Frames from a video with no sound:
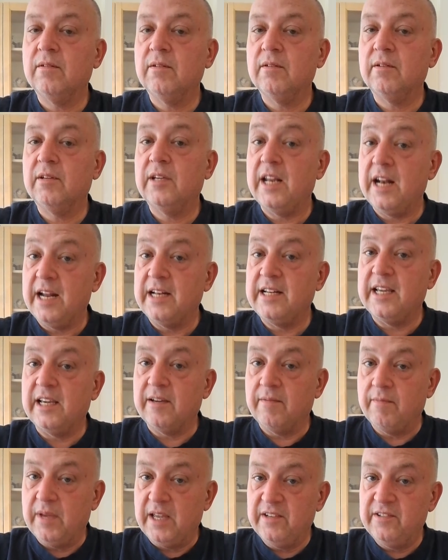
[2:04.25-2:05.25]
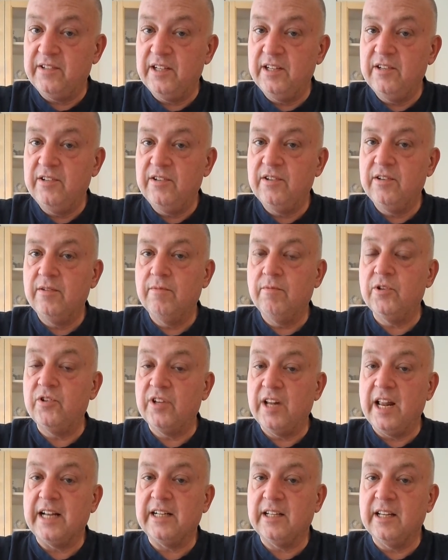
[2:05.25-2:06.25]
can I take a message? Would you
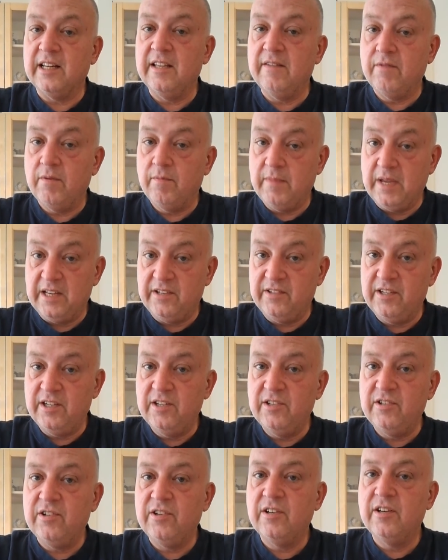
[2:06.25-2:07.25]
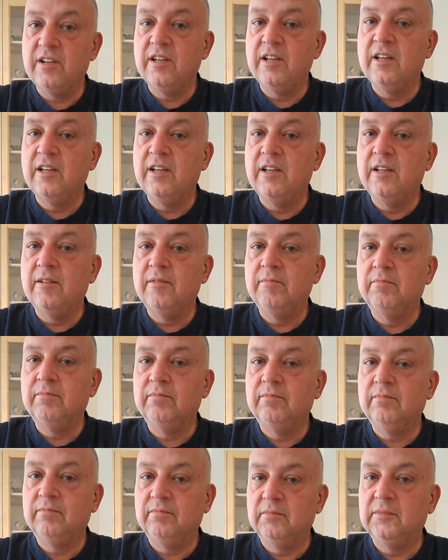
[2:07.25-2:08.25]
like to leave a message?
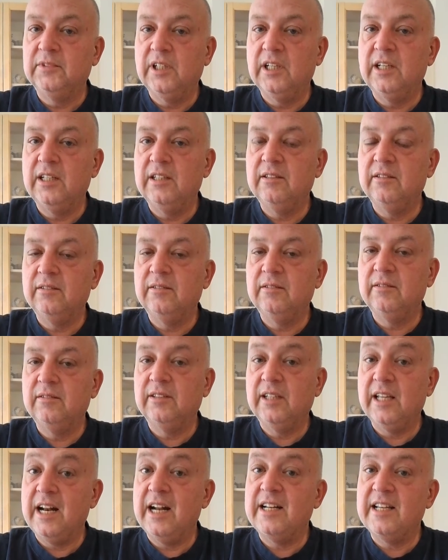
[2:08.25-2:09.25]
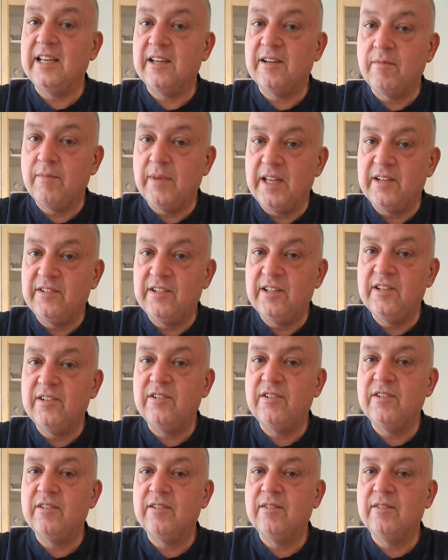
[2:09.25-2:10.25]
Okay. Can I take a message?